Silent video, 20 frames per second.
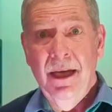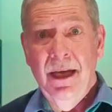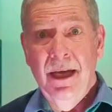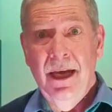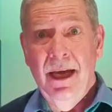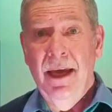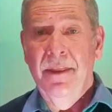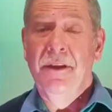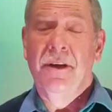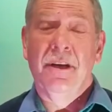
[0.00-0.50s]

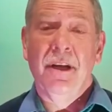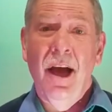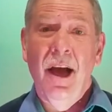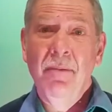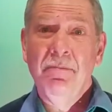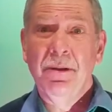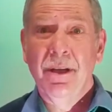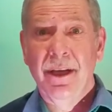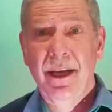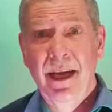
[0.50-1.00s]
And they're
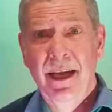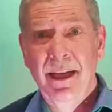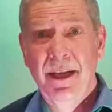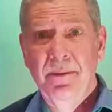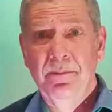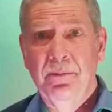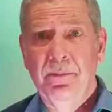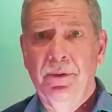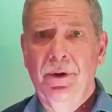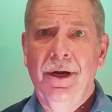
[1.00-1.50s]

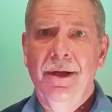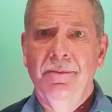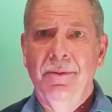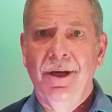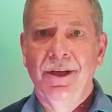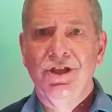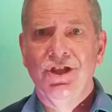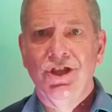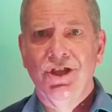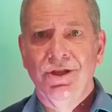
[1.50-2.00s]
complicated pretty
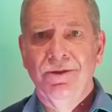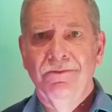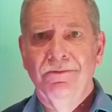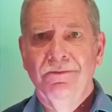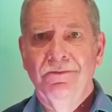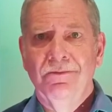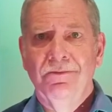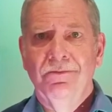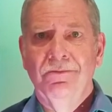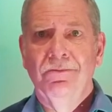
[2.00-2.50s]
much
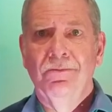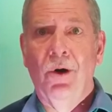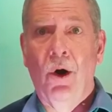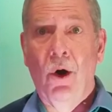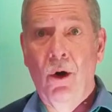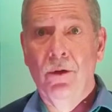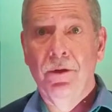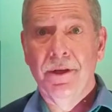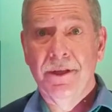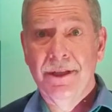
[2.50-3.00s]

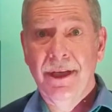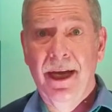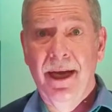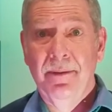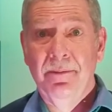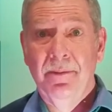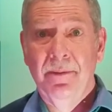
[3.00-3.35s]
all the time.